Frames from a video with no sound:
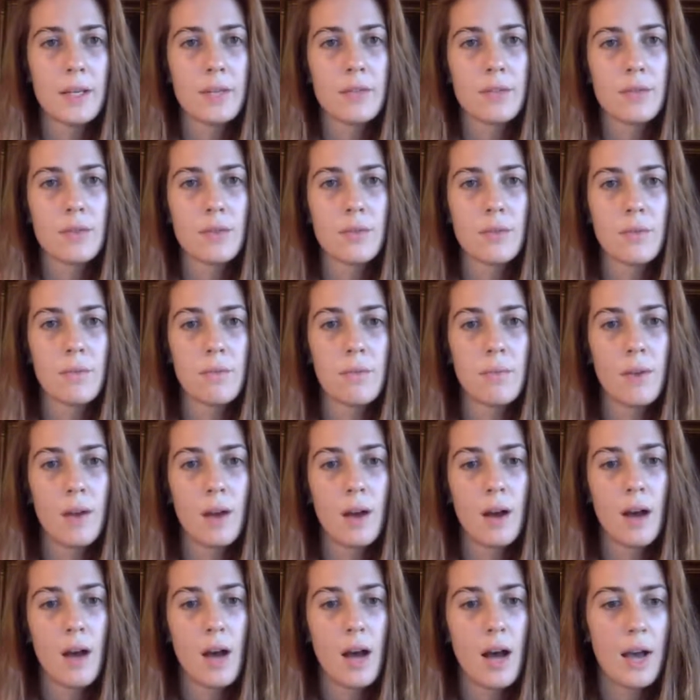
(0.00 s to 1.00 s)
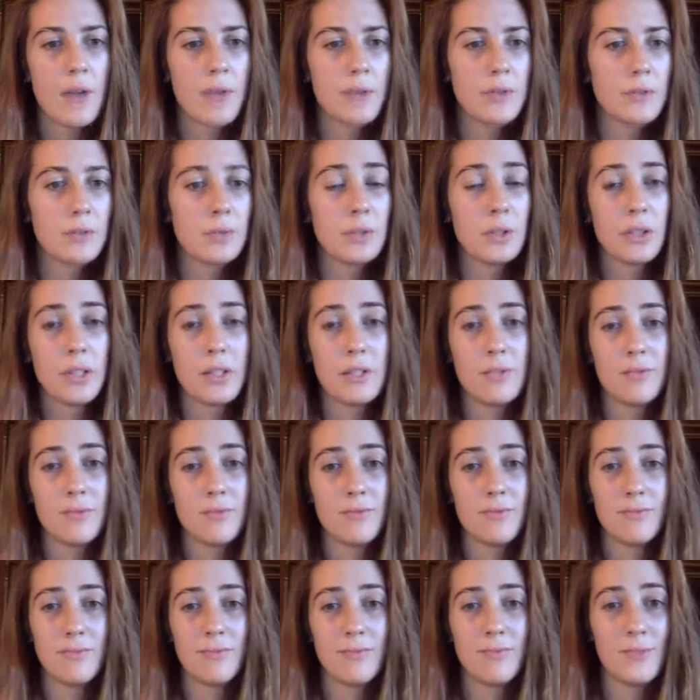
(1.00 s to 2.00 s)
And so I was really
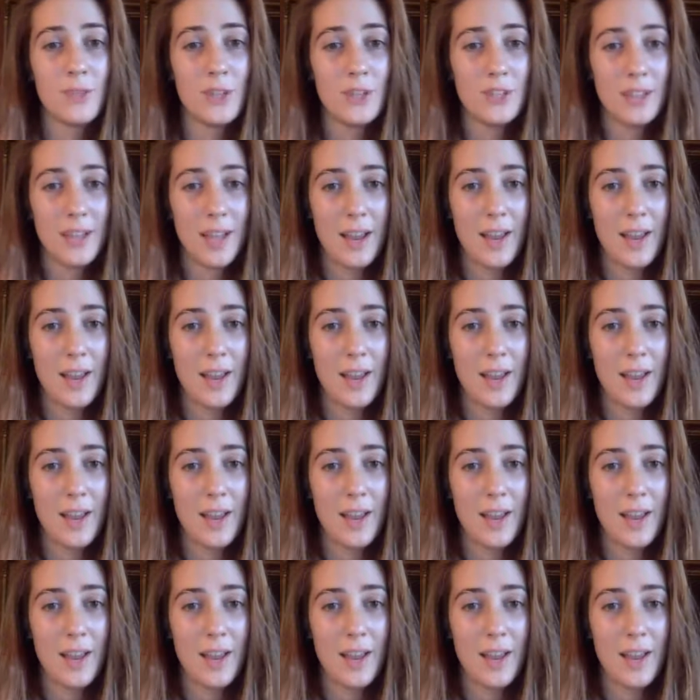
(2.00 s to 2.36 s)
just